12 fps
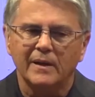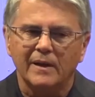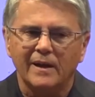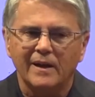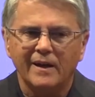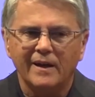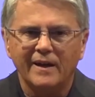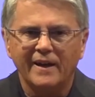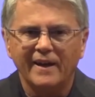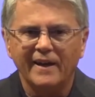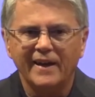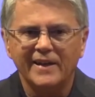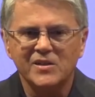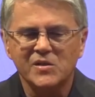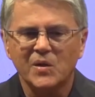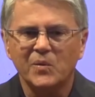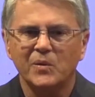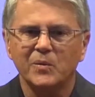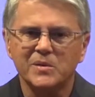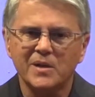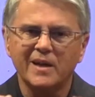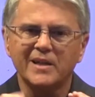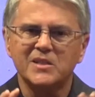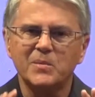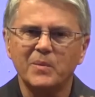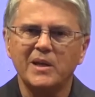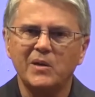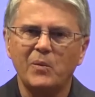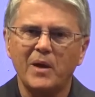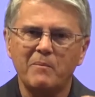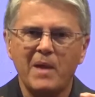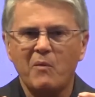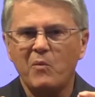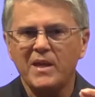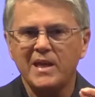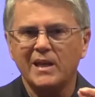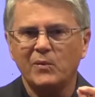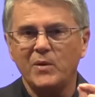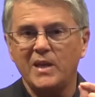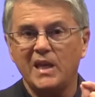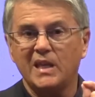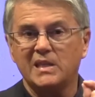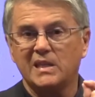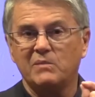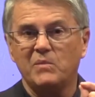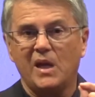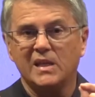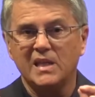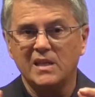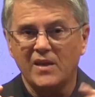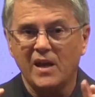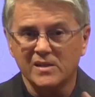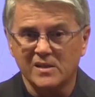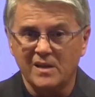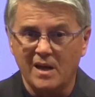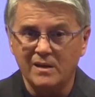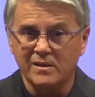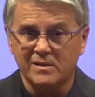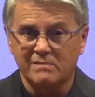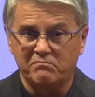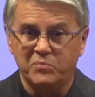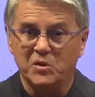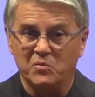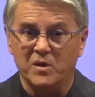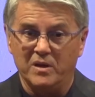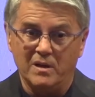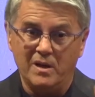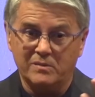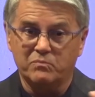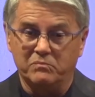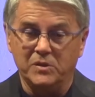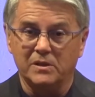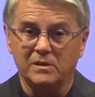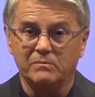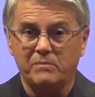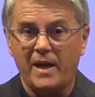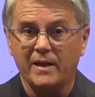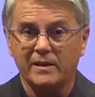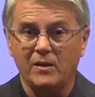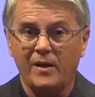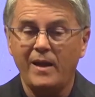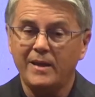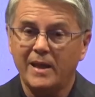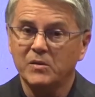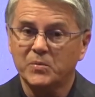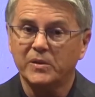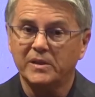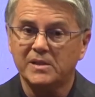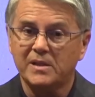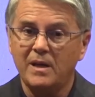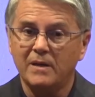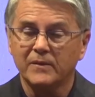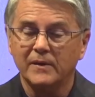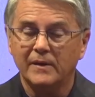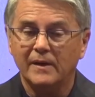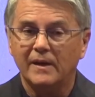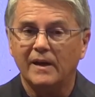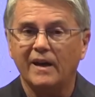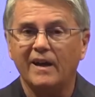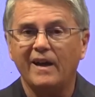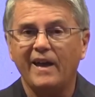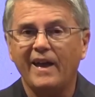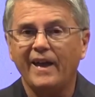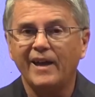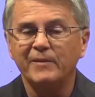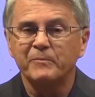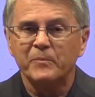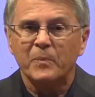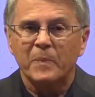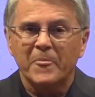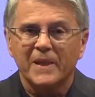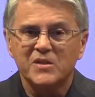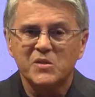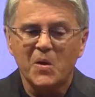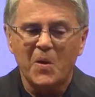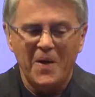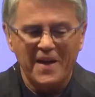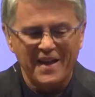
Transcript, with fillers: uh, and so we were socking some money away. Man, we get we get uh, about ten thousand dollars put away. That's you know, back in the day, that was pretty good stuff, uh, and so.